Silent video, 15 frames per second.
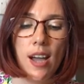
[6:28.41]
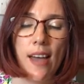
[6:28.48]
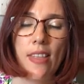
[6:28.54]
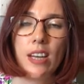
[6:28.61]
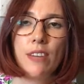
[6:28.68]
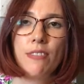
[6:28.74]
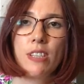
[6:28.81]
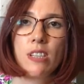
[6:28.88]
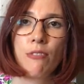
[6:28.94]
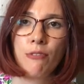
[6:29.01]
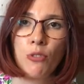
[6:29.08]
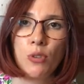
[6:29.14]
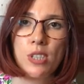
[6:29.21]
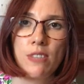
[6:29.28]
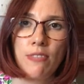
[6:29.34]
and then if it's a
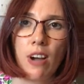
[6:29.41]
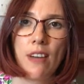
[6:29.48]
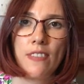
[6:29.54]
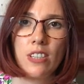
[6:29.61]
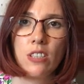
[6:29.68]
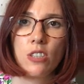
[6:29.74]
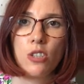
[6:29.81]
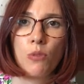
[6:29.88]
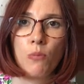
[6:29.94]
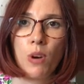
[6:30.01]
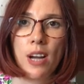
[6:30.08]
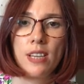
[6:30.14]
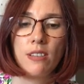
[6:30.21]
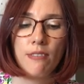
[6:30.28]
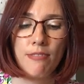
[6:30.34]
45 inch
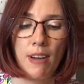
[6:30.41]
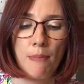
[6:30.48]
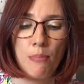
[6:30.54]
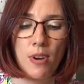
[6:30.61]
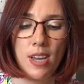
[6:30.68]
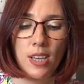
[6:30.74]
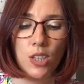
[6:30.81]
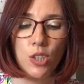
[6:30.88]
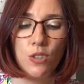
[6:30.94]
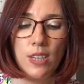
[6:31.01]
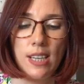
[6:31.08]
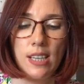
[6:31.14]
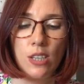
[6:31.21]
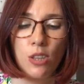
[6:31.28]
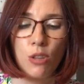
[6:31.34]
wide fabric you
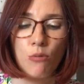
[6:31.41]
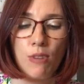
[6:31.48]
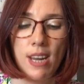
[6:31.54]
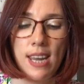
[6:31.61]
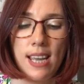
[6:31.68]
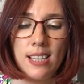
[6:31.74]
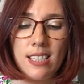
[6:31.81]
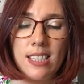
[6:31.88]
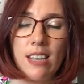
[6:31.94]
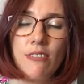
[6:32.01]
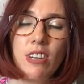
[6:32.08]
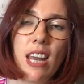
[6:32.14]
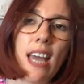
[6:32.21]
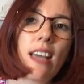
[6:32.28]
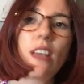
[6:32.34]
need 3
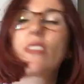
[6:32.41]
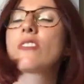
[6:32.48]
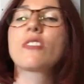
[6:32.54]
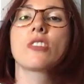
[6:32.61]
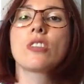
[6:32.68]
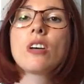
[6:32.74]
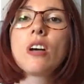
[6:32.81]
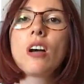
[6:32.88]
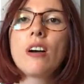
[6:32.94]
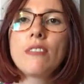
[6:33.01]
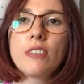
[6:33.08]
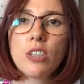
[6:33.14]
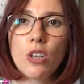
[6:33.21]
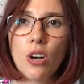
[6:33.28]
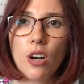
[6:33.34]
7/8
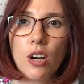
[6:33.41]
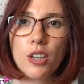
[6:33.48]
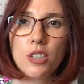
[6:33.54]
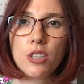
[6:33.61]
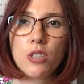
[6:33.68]
of a yard.